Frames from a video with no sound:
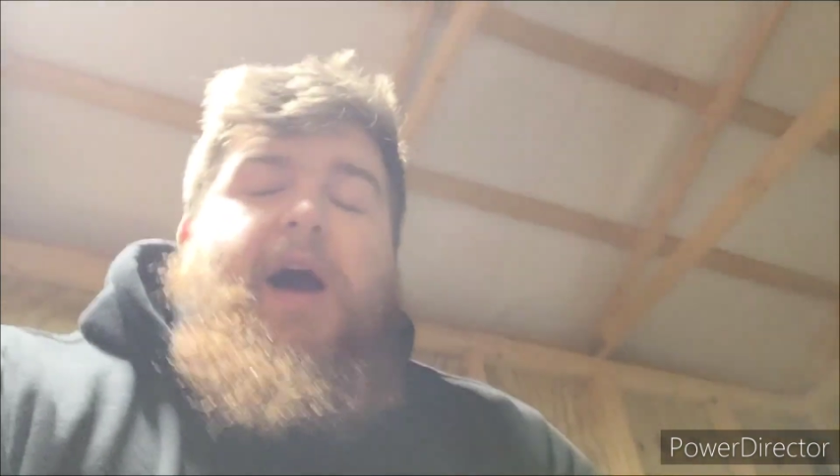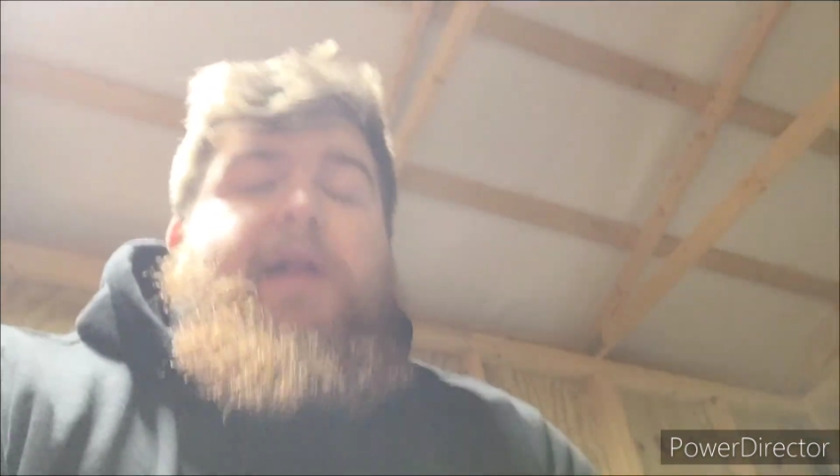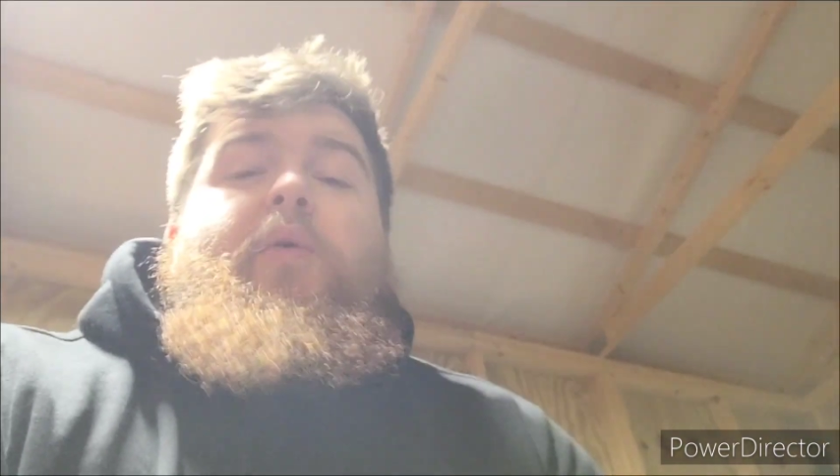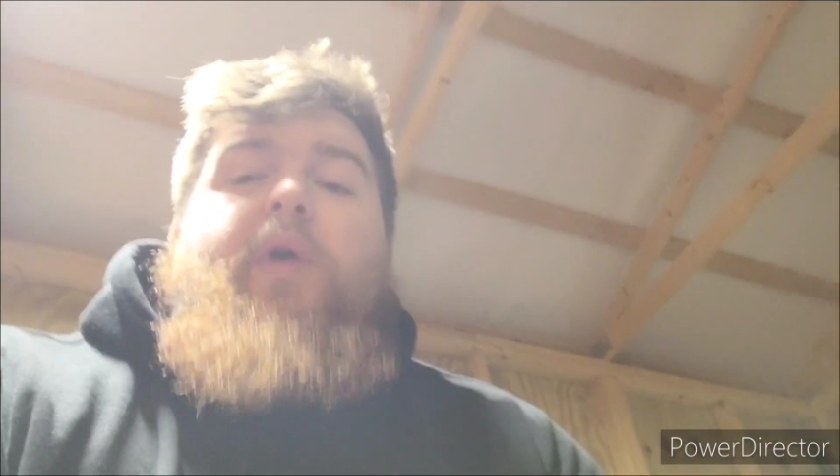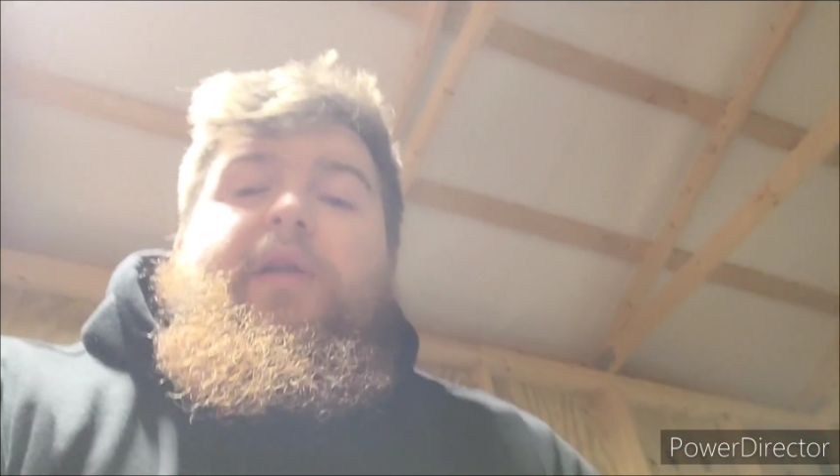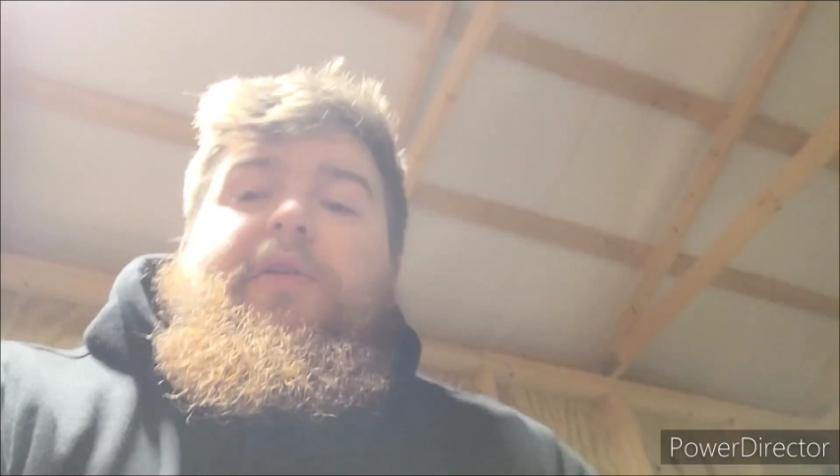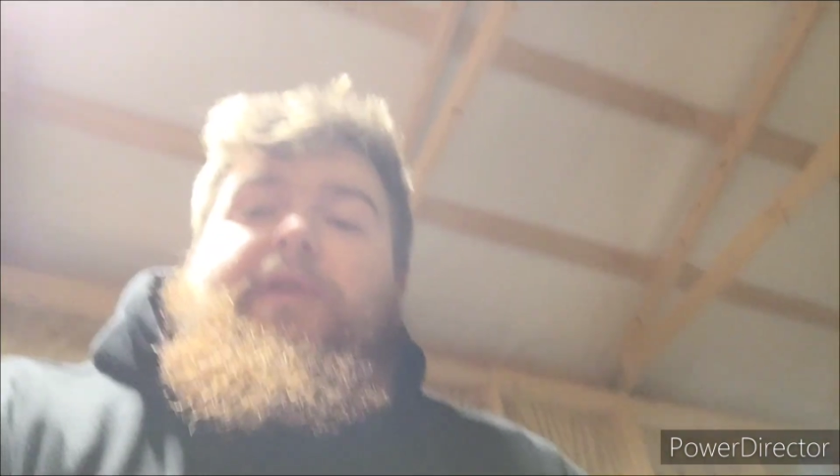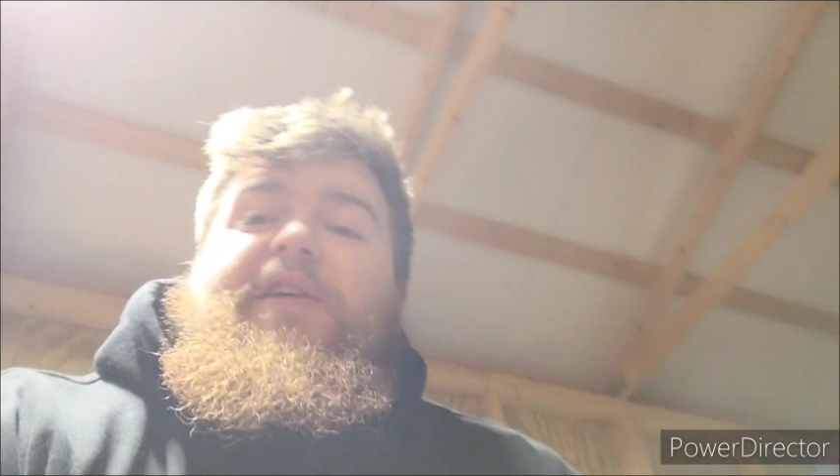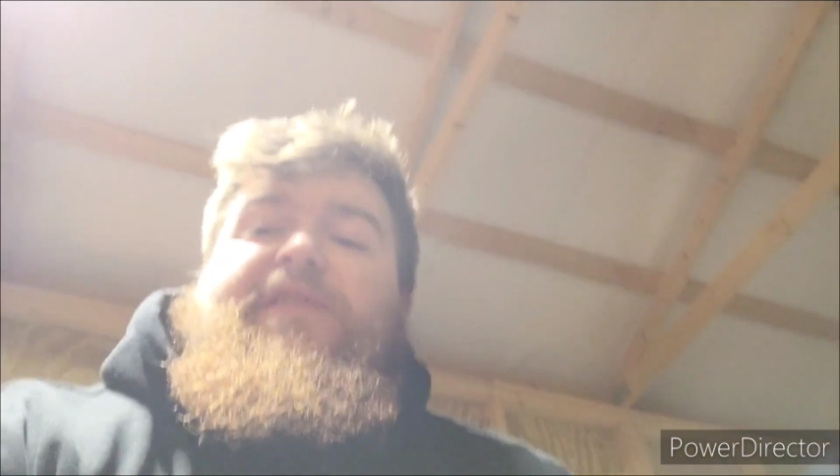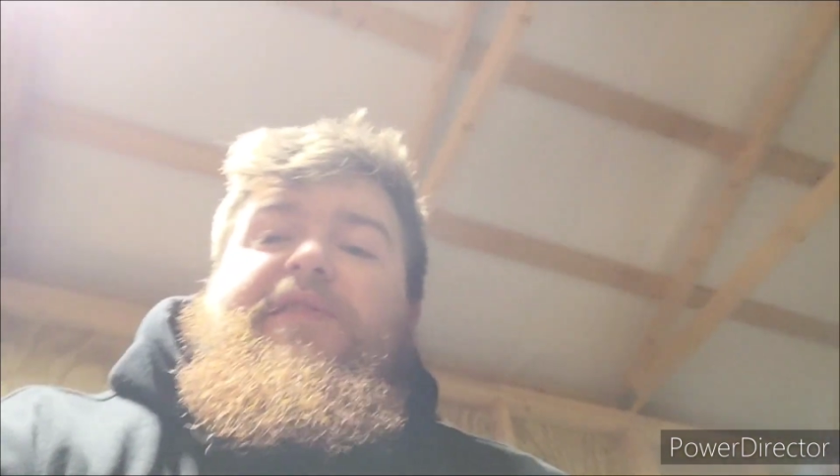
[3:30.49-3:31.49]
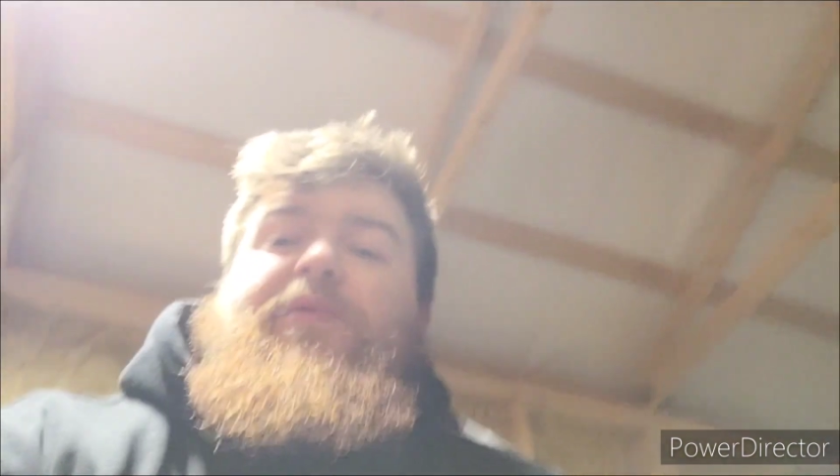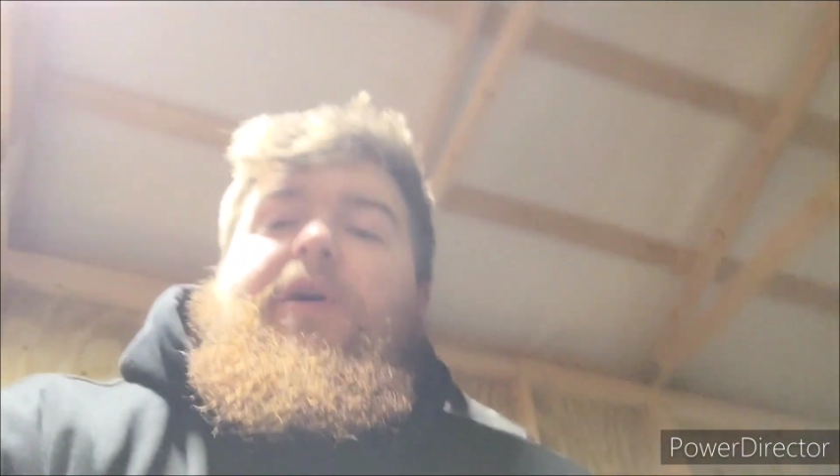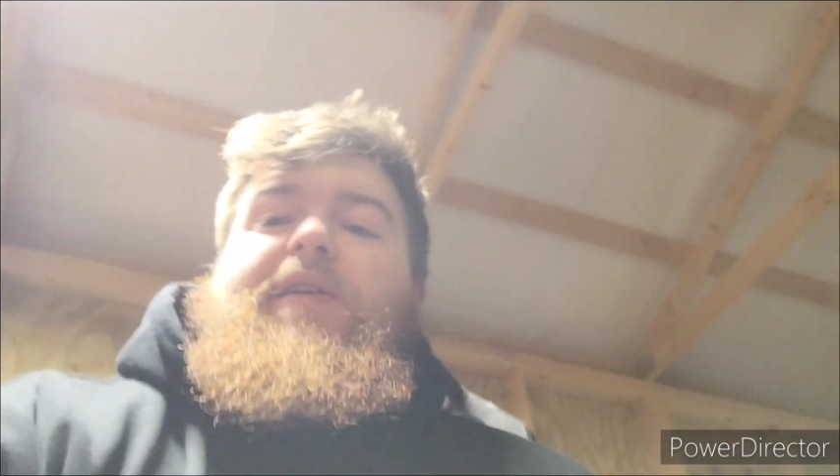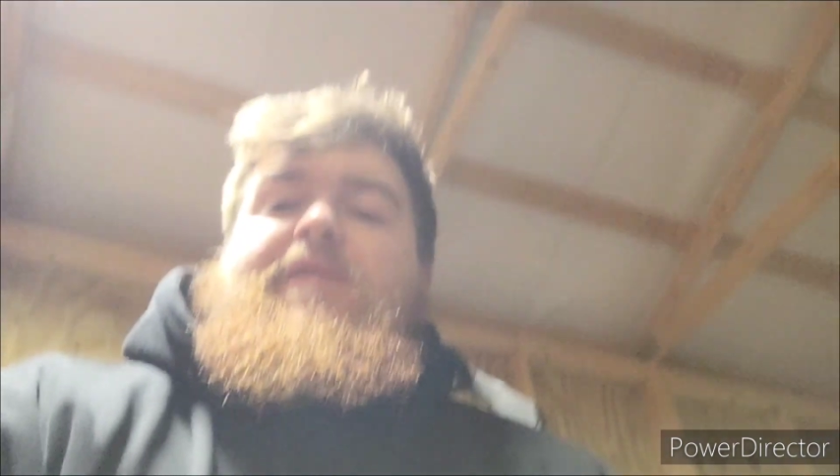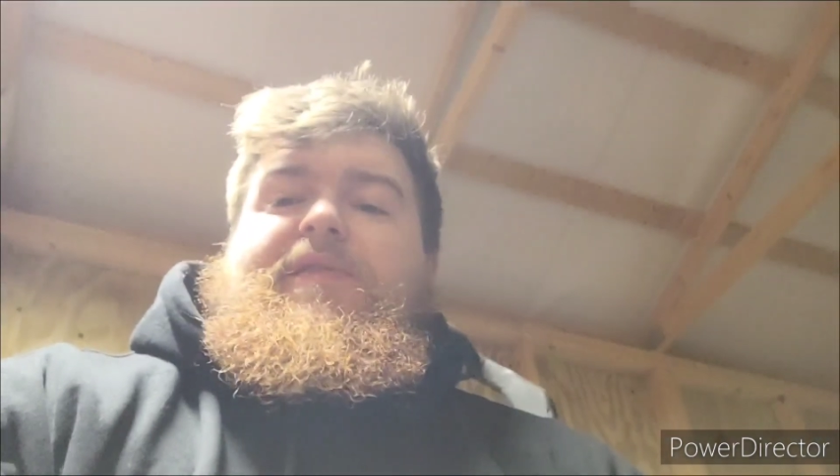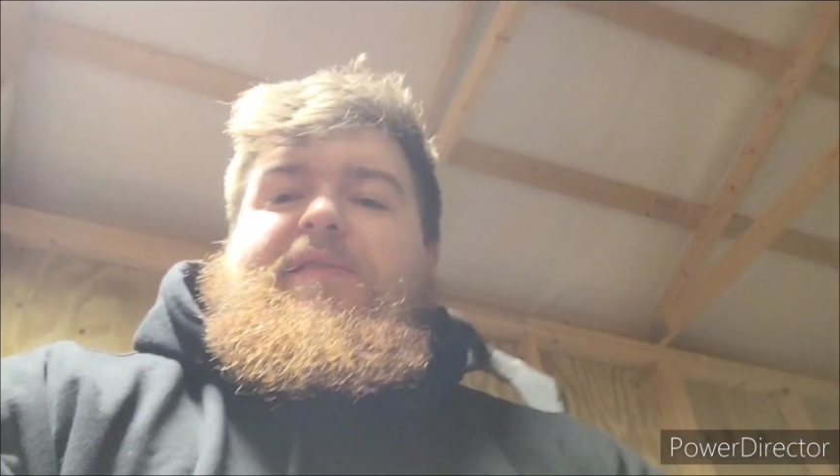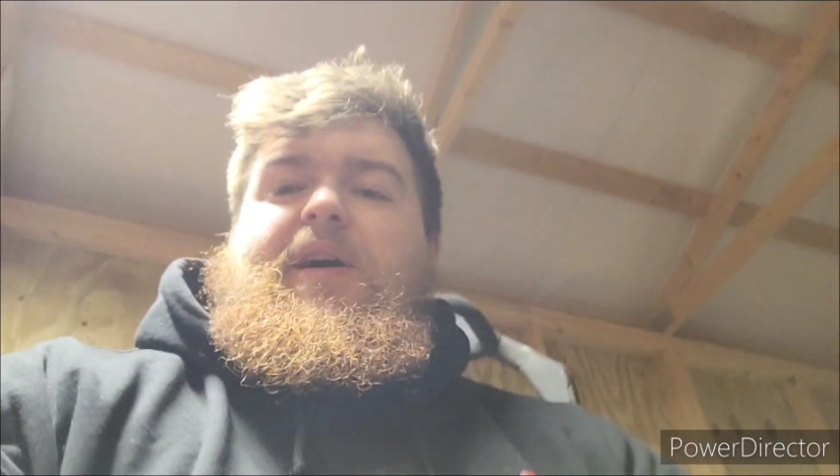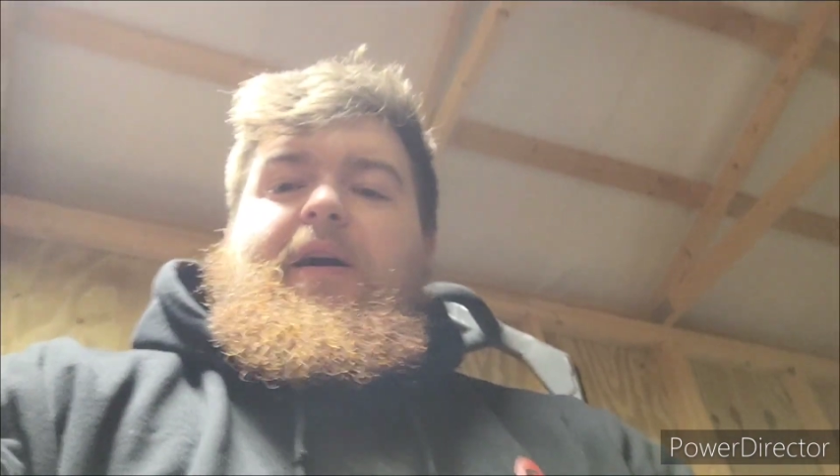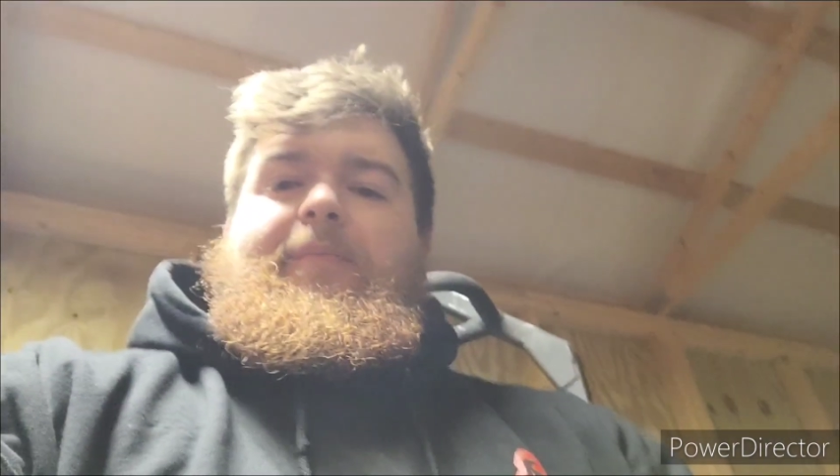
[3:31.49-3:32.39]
I know one of the reasons was